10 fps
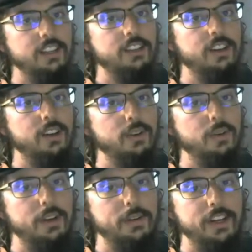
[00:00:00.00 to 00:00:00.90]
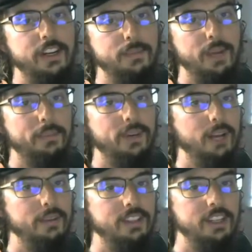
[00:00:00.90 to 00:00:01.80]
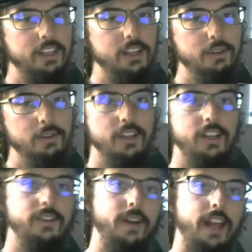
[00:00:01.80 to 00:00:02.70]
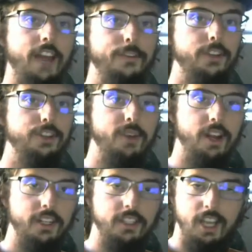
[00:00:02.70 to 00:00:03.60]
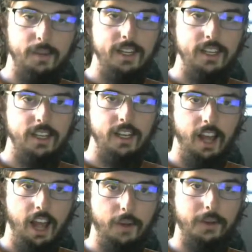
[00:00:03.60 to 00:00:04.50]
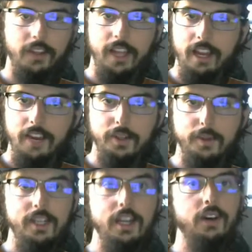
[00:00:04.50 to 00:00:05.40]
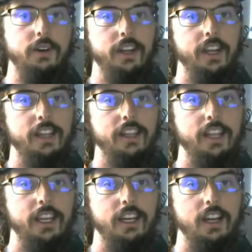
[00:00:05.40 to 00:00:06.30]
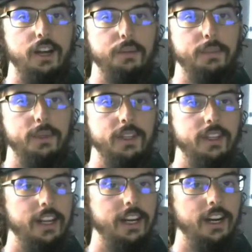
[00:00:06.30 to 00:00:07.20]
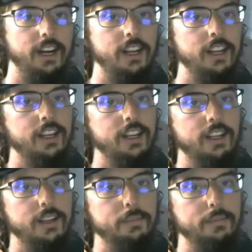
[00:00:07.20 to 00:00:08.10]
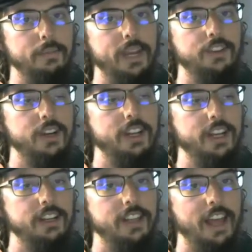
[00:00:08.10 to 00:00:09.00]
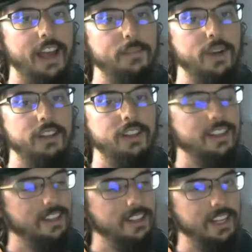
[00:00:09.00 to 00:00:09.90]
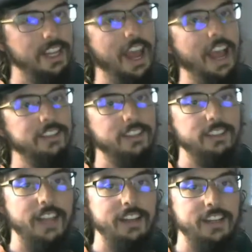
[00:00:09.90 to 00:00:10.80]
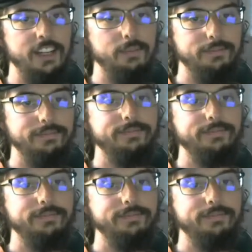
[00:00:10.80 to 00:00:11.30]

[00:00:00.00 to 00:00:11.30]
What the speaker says: So here's my promise to you: when I have one of those projects coming, I will let everyone know, and then they can up their patronage that month to get access to that tier.